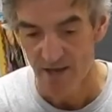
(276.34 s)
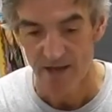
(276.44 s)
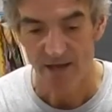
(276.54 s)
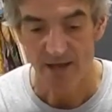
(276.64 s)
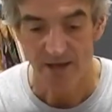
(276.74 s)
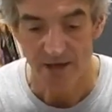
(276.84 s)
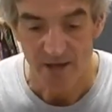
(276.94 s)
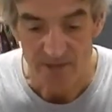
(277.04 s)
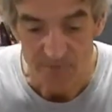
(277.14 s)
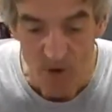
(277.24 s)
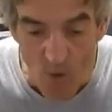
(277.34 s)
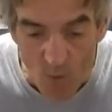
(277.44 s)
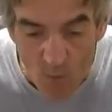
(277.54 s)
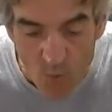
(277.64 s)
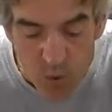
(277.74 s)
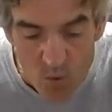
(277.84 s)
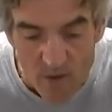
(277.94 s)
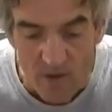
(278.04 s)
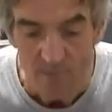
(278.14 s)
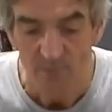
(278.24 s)
And I
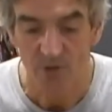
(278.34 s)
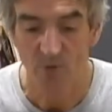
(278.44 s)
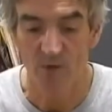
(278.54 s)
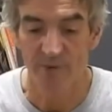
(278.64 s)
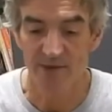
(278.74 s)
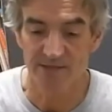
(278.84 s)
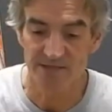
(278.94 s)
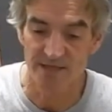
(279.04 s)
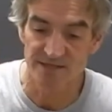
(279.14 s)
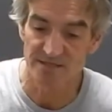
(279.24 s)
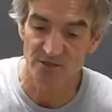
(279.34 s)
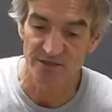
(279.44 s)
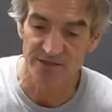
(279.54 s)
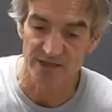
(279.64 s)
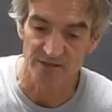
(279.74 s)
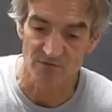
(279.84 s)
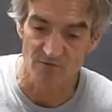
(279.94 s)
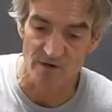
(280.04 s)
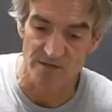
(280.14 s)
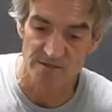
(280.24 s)
blow out my incense. Look at that
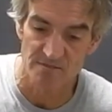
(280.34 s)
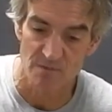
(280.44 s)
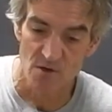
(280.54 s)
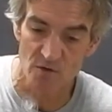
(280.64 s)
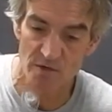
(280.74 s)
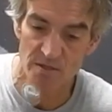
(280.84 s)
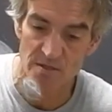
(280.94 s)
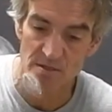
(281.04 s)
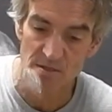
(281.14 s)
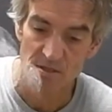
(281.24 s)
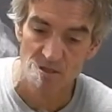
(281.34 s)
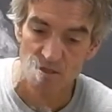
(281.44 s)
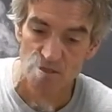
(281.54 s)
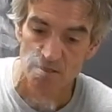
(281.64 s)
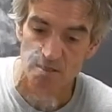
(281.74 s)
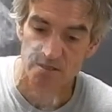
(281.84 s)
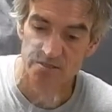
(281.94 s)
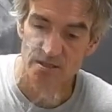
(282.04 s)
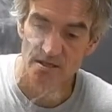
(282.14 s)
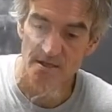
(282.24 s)
great smoke. That's
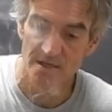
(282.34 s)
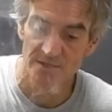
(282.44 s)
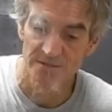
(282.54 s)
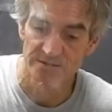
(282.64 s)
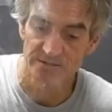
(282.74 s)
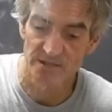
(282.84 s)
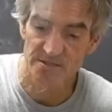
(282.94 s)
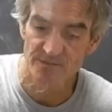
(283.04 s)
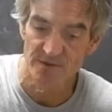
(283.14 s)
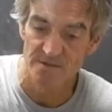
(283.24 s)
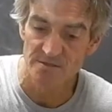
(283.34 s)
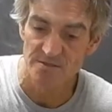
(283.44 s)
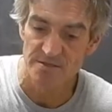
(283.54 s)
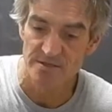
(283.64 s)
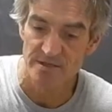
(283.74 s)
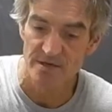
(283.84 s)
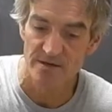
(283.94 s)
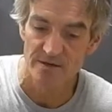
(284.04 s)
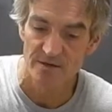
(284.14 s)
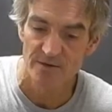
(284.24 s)
all got little dust particles in there.